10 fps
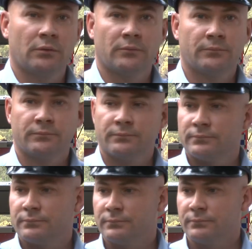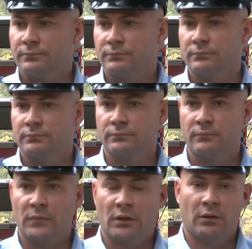And what's your message
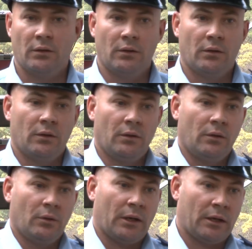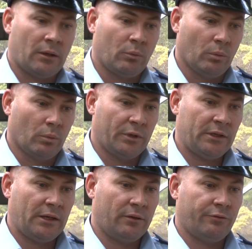to, to the community? Uh,
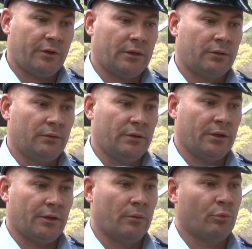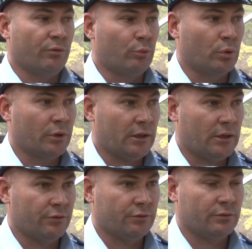we have uh, done a number of
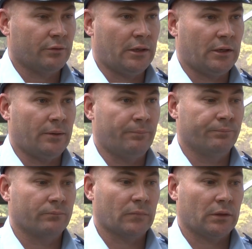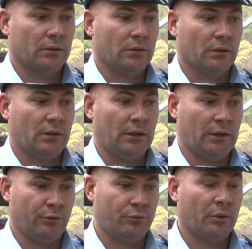broadcasts um,
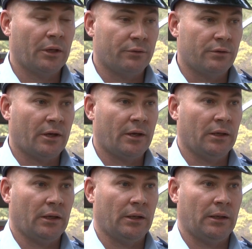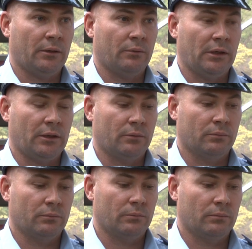uh, throughout the day and our,
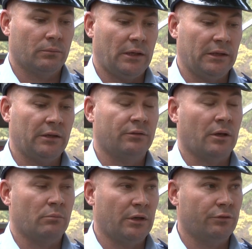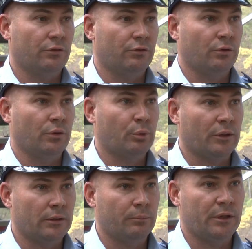our, I guess our message to
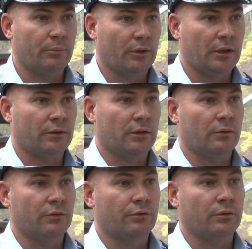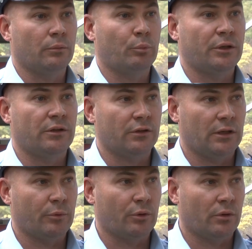people out there is to please
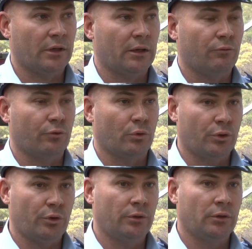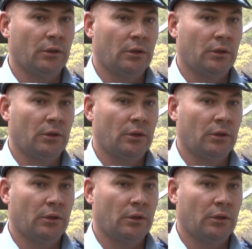keep an eye out for her.